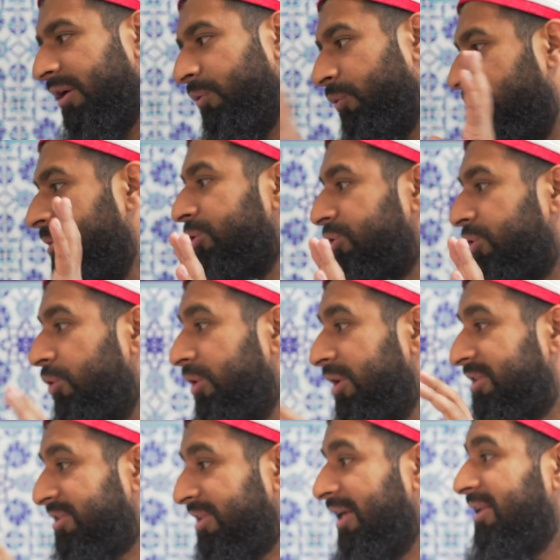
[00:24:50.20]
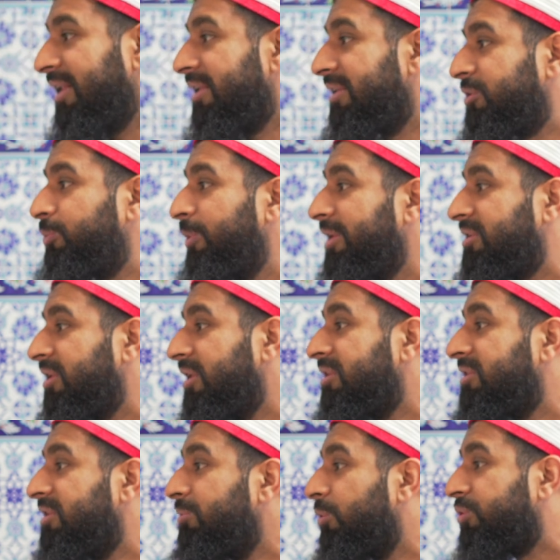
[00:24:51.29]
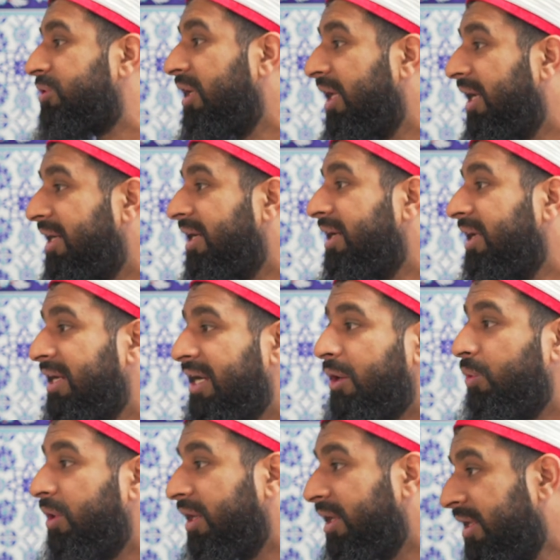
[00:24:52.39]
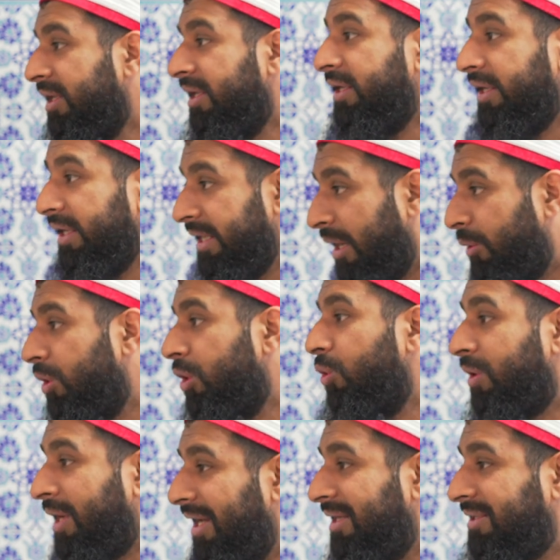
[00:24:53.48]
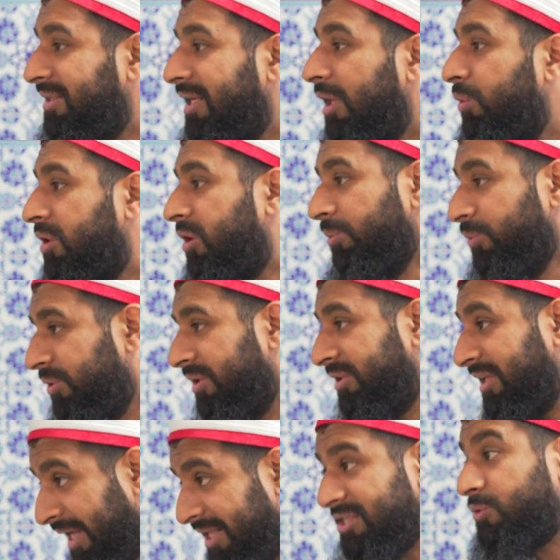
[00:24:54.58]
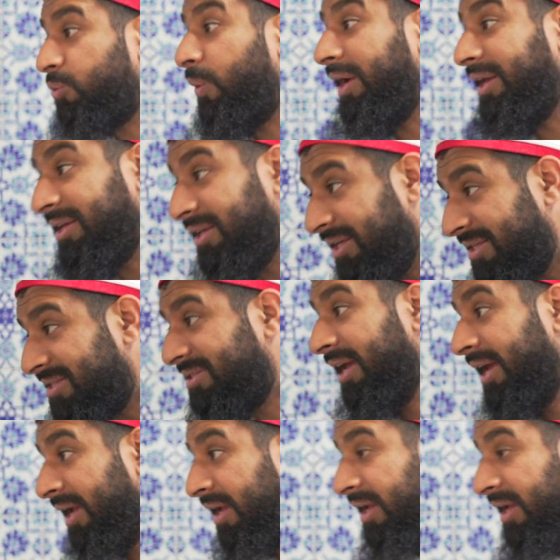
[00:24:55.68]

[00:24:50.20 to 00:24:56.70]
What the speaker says: we must understand that this person is the most learned in our in our locality, in our community. Hence why he is there